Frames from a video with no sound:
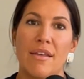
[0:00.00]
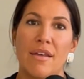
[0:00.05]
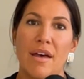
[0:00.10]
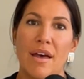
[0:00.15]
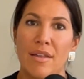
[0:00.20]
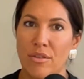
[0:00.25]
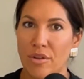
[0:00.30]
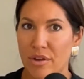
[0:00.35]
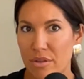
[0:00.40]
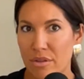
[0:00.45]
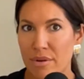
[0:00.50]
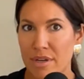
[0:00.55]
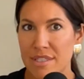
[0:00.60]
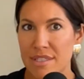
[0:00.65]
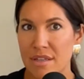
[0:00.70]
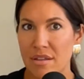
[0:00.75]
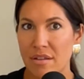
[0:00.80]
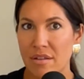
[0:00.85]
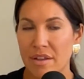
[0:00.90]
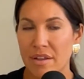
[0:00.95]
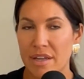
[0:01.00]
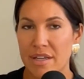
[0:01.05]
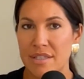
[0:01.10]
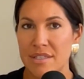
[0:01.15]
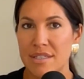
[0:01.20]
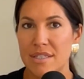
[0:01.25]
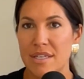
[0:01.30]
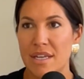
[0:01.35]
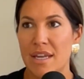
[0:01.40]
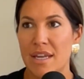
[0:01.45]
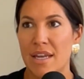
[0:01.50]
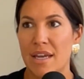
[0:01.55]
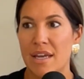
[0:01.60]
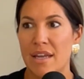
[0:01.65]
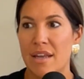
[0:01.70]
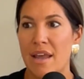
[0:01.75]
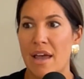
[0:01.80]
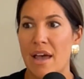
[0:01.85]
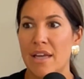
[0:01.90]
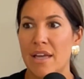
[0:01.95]
I look at the rest of the list
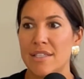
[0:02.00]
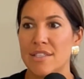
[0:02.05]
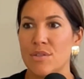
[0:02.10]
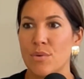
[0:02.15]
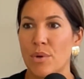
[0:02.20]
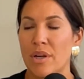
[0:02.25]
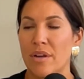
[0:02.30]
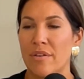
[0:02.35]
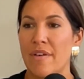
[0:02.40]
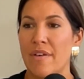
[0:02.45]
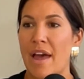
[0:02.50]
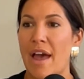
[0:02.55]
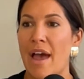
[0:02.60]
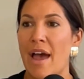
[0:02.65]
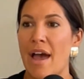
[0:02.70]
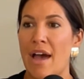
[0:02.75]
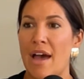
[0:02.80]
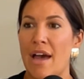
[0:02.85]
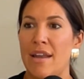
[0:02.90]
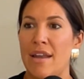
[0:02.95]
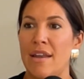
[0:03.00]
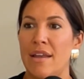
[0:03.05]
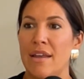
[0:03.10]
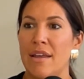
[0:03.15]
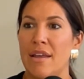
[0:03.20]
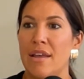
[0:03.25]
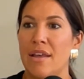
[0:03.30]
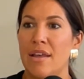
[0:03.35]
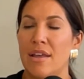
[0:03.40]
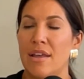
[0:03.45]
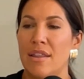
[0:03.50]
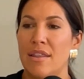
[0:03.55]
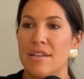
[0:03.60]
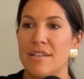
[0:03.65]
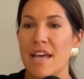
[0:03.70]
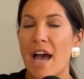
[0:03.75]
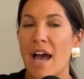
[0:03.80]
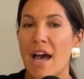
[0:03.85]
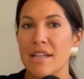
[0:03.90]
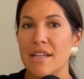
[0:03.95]
and I sort of add the
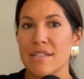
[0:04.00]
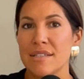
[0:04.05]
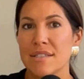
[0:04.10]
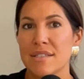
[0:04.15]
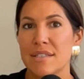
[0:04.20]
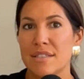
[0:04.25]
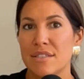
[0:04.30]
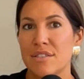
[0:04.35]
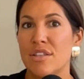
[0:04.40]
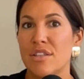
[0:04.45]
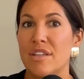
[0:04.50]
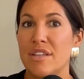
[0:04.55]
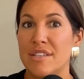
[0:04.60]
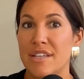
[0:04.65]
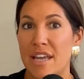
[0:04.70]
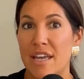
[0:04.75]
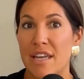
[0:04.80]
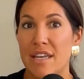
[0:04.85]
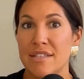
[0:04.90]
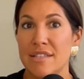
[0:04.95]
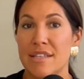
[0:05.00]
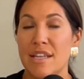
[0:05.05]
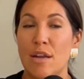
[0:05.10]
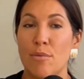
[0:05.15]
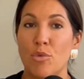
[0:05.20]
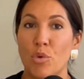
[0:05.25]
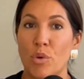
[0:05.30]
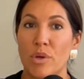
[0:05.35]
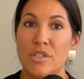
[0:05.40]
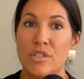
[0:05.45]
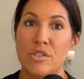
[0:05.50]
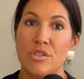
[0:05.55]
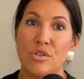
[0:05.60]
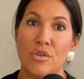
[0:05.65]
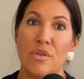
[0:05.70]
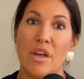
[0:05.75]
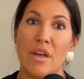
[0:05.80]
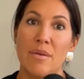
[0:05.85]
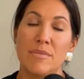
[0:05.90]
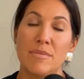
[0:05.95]
tasks to the days that I'm going to do
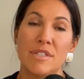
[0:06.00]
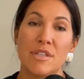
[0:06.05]
them.